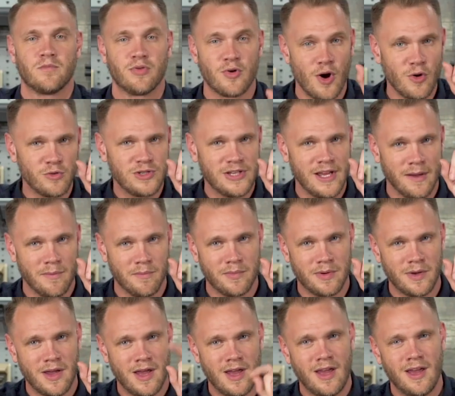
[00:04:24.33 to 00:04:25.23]
Pro tip:
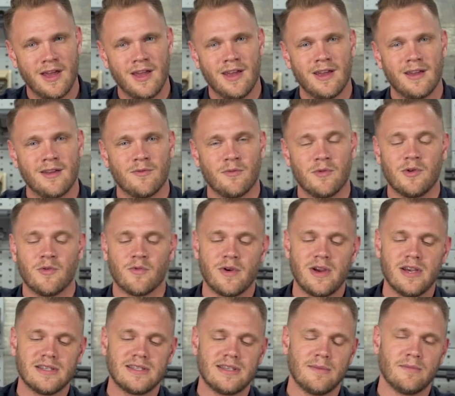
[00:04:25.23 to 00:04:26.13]
when
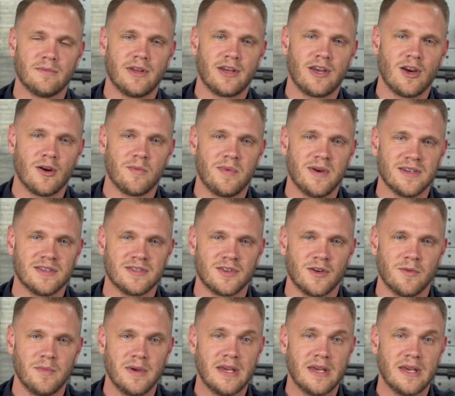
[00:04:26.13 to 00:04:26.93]
reassembling your pistol,